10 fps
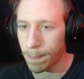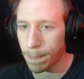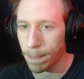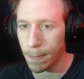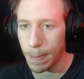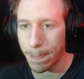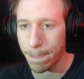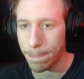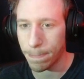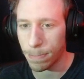
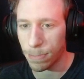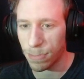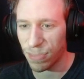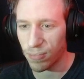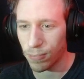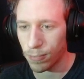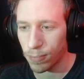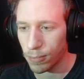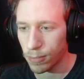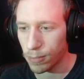
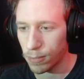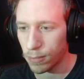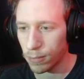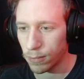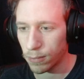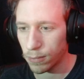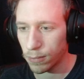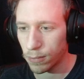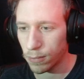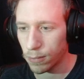
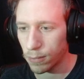Nothing is said.